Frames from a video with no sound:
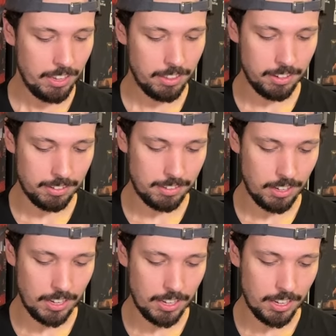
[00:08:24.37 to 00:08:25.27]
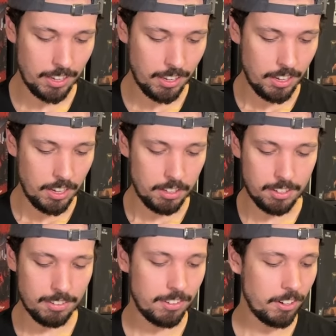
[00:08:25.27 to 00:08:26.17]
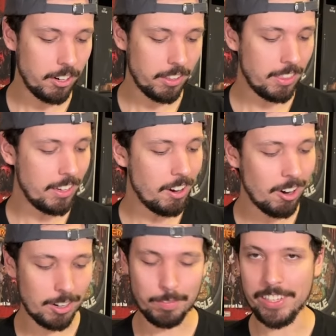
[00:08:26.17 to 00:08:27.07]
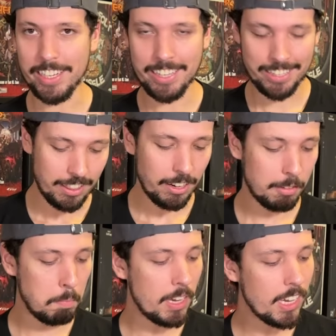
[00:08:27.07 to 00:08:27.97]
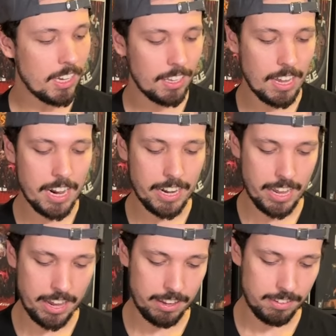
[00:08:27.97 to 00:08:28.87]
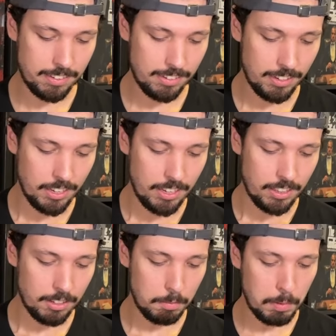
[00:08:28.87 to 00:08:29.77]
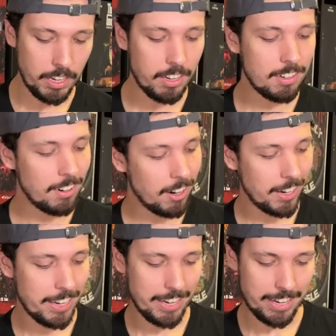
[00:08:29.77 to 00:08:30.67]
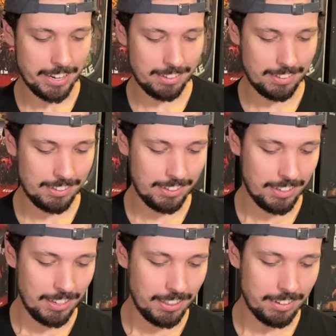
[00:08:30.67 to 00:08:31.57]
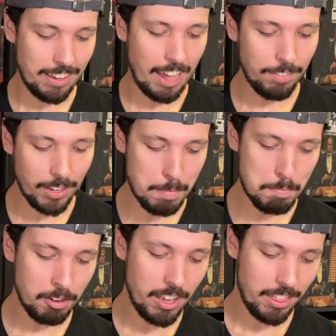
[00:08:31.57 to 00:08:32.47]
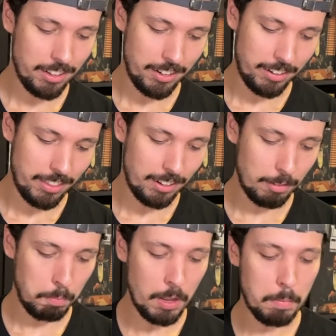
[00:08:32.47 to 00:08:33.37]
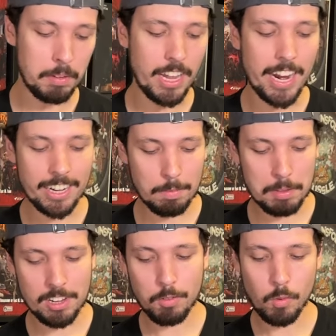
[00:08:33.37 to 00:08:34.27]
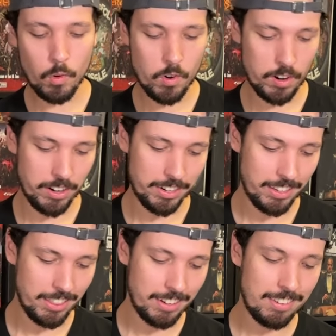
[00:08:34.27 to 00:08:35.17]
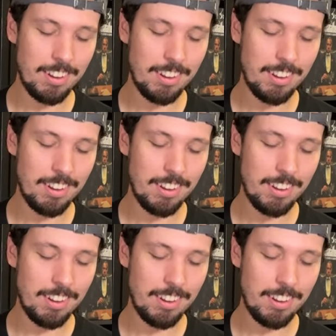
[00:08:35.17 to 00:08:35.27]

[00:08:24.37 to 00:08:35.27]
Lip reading: there's desert the army, there's being a light eyes, there's being a dark eyes, there's having a brother, there's applying to be a ward, there's